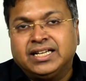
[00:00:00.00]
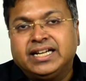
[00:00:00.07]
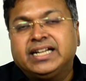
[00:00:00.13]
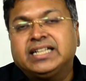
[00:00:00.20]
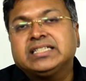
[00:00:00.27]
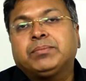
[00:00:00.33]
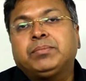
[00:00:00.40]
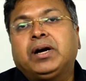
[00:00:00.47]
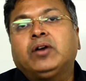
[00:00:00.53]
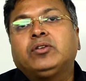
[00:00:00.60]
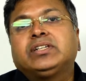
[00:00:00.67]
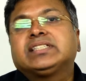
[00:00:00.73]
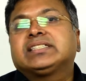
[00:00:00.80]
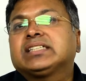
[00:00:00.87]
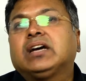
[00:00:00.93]
It is
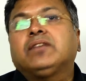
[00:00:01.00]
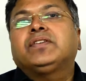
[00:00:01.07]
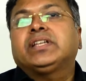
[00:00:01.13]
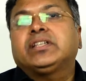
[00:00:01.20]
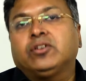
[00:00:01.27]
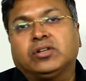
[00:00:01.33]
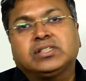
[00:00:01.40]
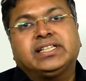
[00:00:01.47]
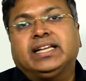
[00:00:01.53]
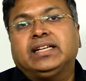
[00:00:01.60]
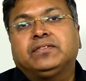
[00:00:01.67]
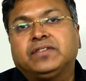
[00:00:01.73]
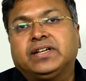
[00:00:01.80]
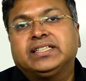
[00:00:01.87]
about discovering yourself.